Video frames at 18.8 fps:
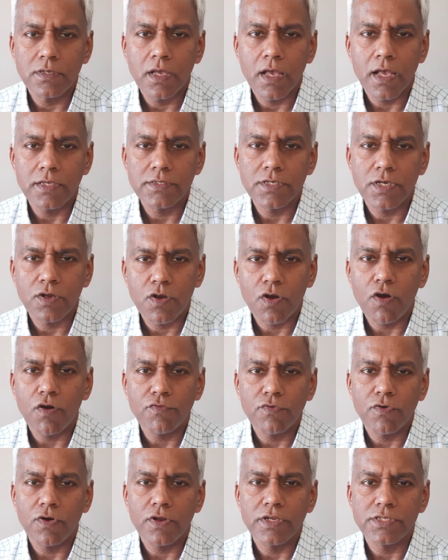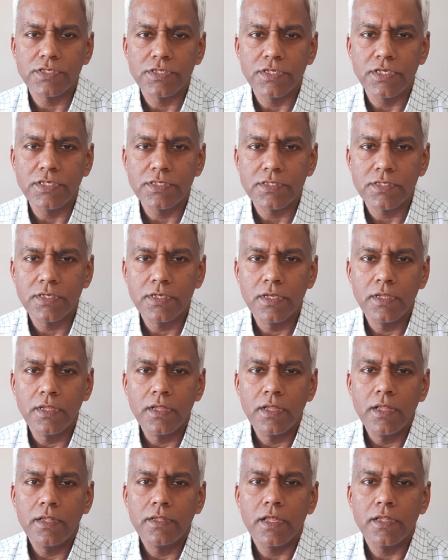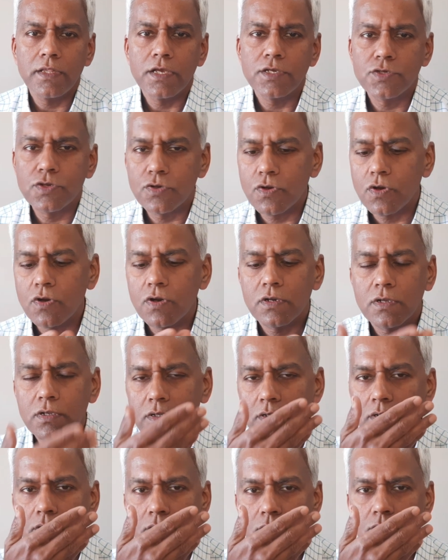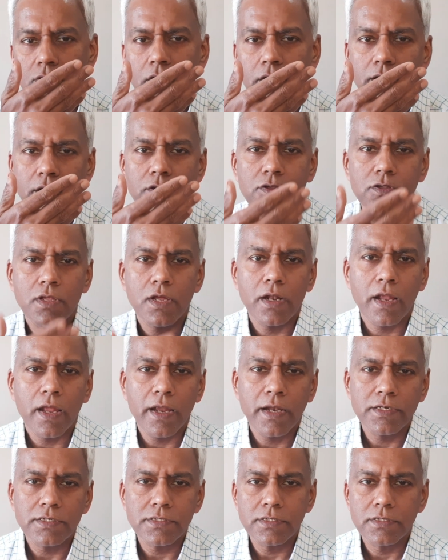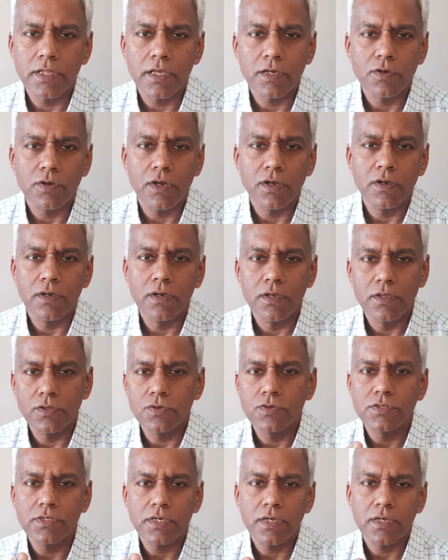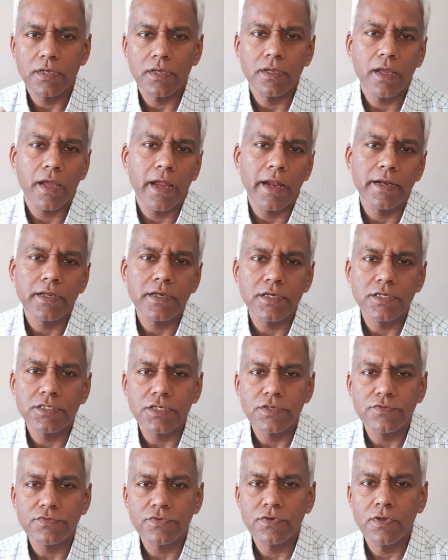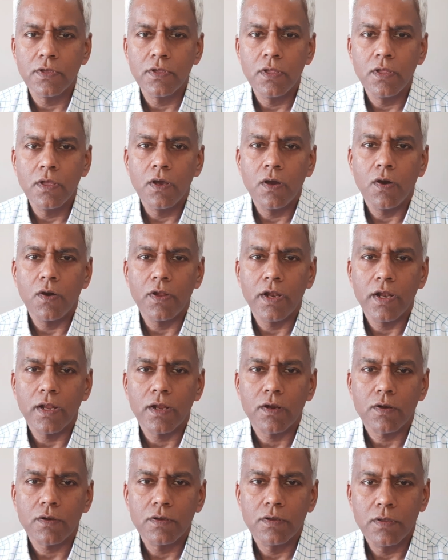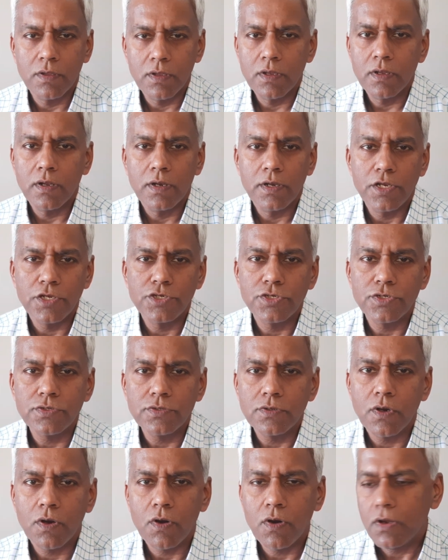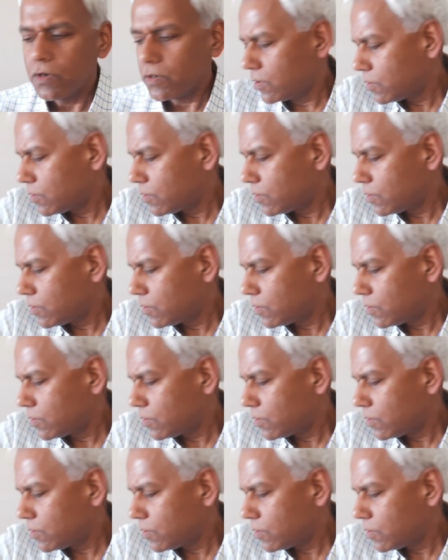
has a cough or a sneeze, then they should not do that into their hands. They could use a handkerchief or a tissue, or